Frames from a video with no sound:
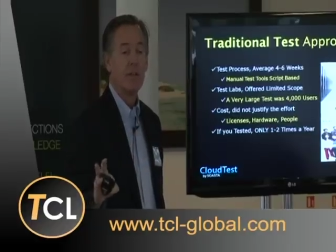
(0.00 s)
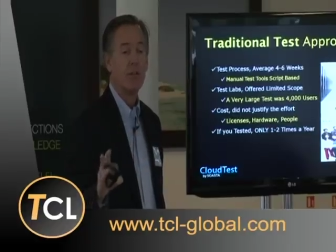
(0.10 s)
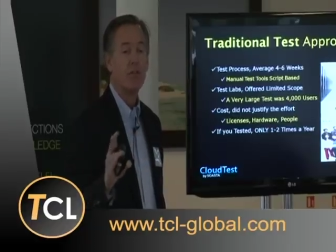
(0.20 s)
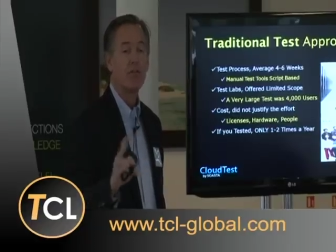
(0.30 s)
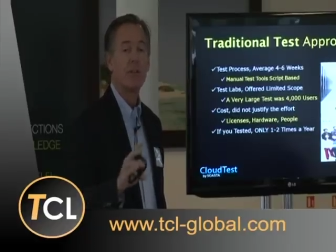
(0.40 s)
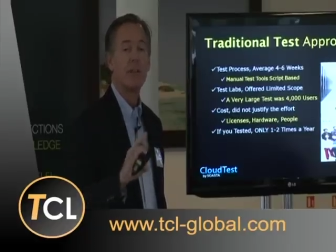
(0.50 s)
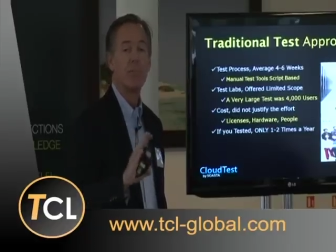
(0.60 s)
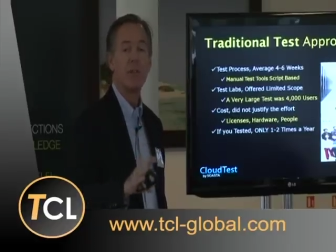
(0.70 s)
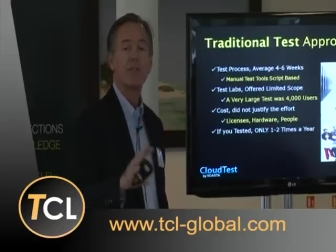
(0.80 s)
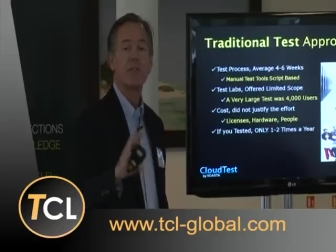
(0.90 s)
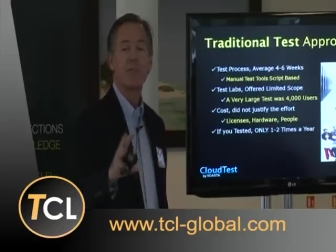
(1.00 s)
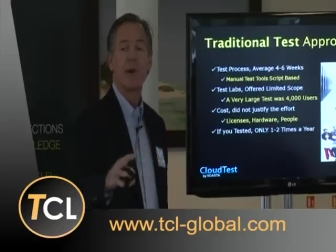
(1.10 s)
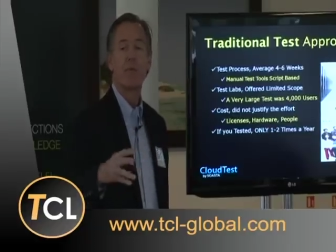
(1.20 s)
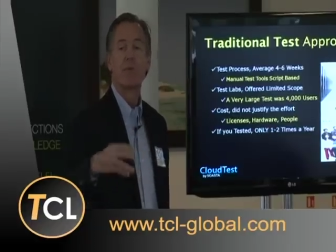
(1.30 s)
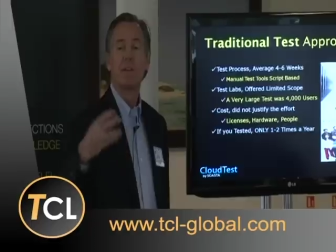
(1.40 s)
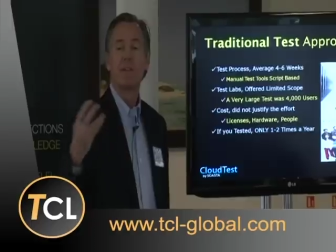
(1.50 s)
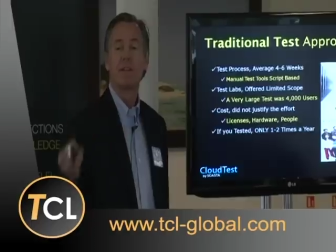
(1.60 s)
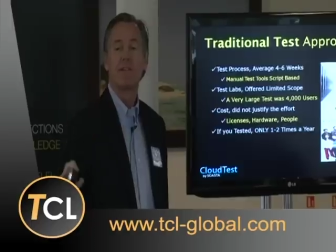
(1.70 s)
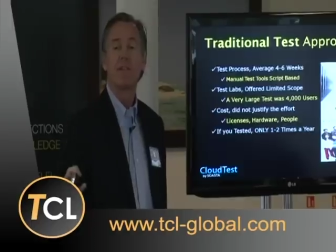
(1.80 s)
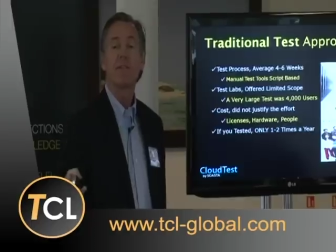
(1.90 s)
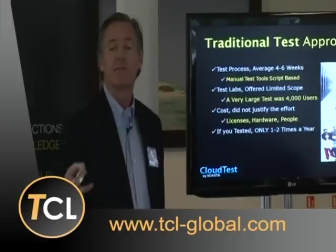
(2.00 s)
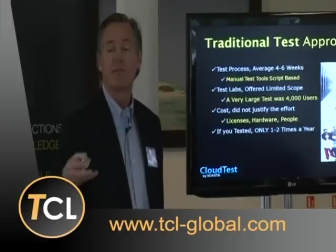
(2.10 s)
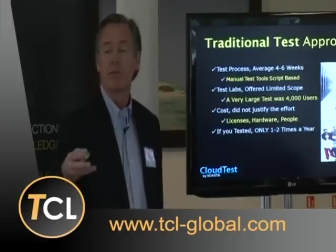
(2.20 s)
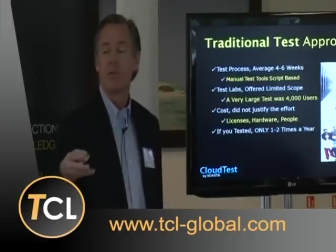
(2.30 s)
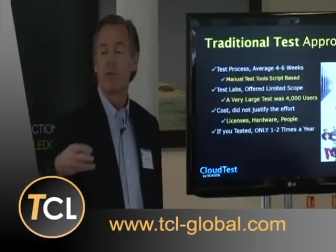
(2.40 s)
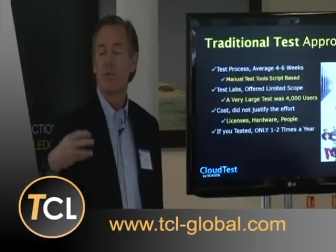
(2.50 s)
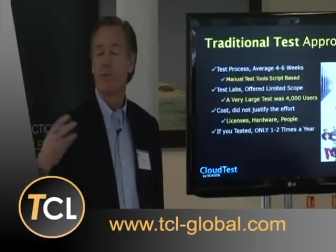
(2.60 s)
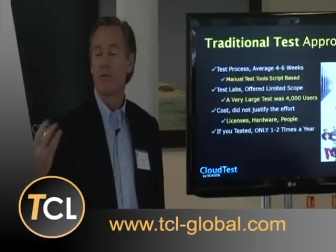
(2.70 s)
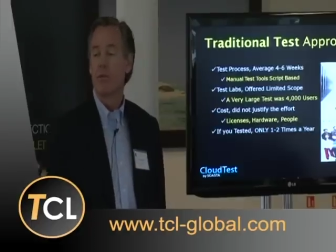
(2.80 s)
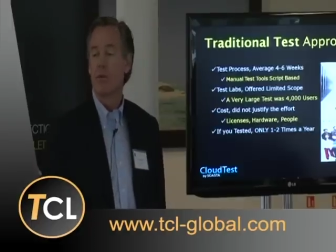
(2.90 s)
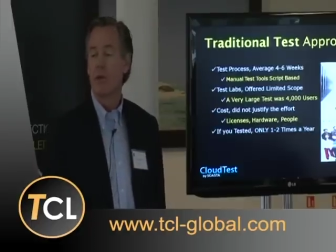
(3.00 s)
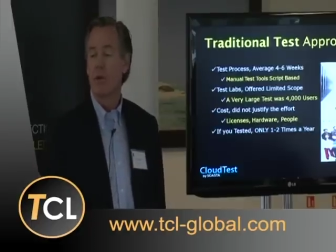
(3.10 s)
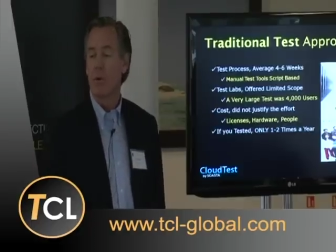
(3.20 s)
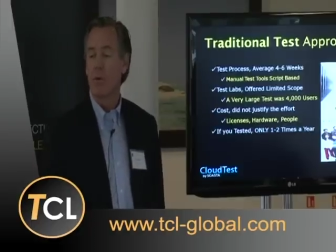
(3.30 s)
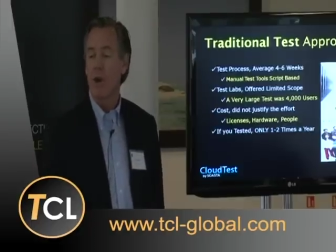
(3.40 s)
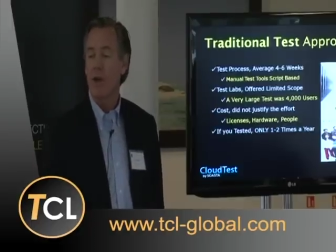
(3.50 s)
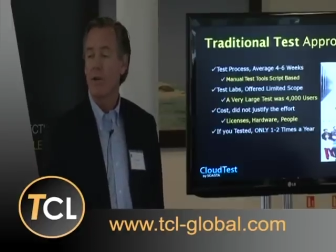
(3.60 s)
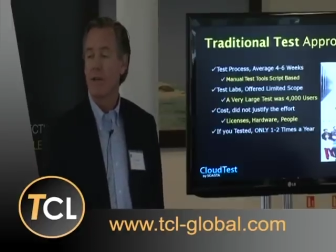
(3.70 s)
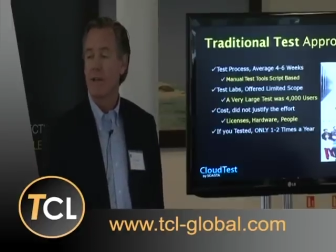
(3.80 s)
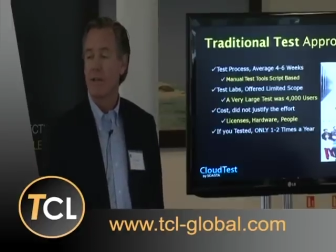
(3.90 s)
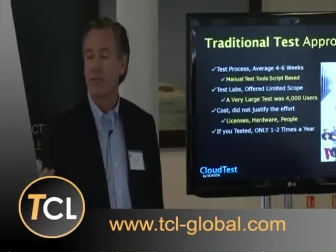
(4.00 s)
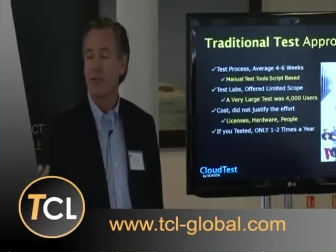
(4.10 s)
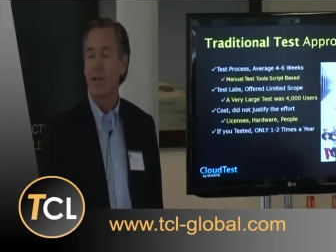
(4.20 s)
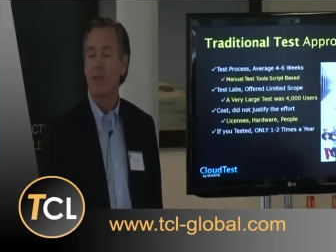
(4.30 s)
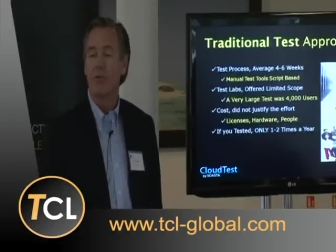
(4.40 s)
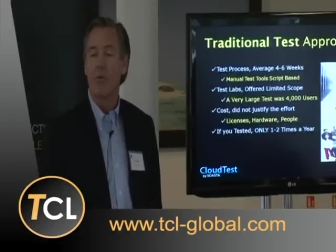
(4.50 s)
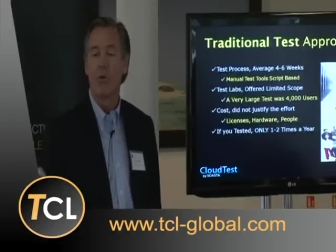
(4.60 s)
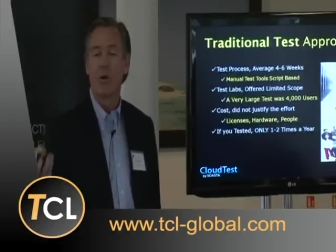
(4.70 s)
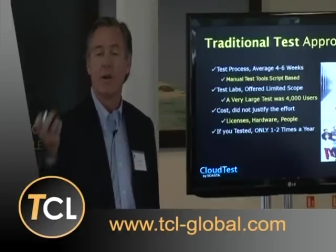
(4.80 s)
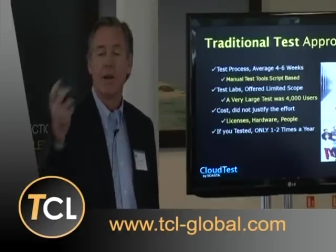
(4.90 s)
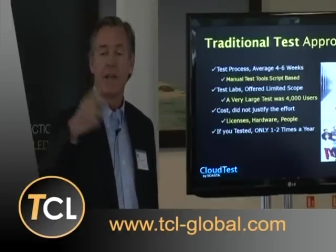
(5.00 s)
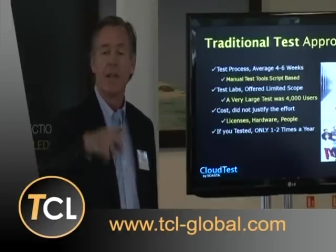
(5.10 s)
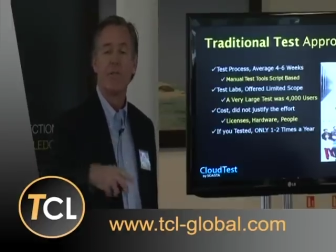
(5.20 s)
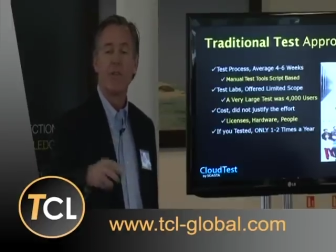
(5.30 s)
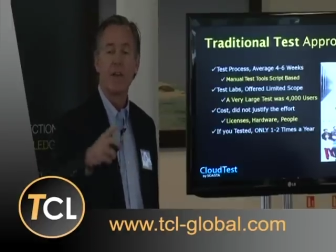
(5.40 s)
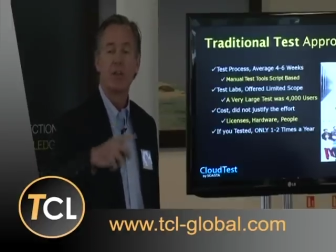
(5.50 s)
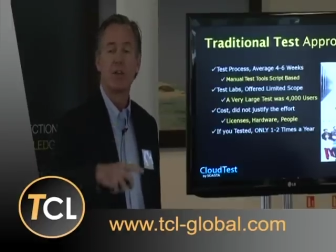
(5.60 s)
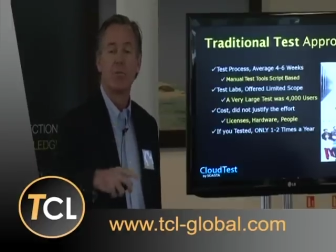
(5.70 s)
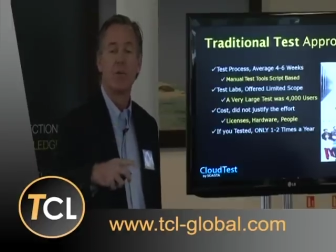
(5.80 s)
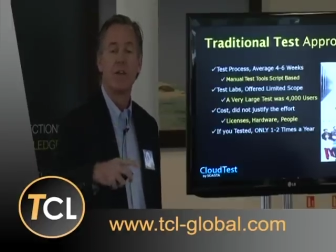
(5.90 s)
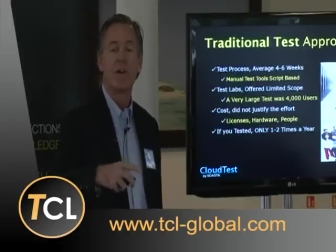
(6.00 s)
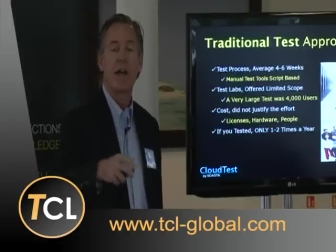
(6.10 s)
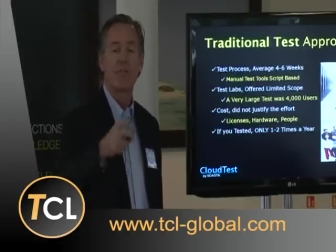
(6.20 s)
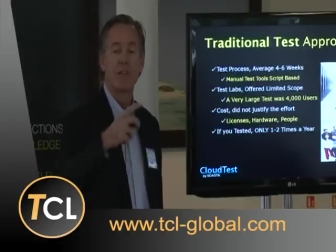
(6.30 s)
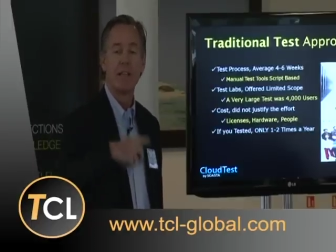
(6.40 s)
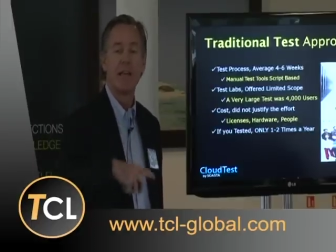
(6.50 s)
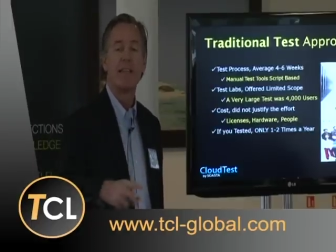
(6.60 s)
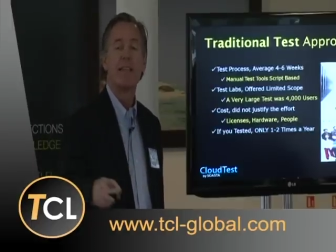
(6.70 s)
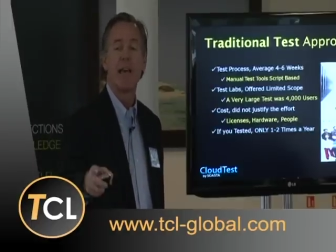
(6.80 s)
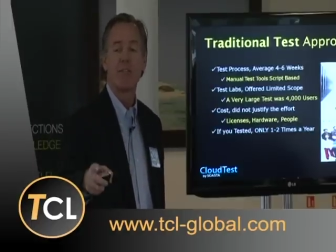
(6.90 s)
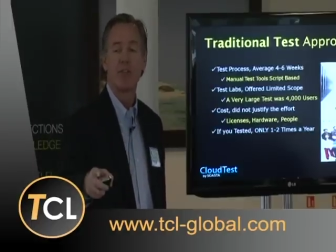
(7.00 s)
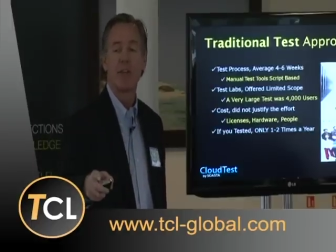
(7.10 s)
usually the business problem doesn't exist for requiring it to change, or innovation would have actually led that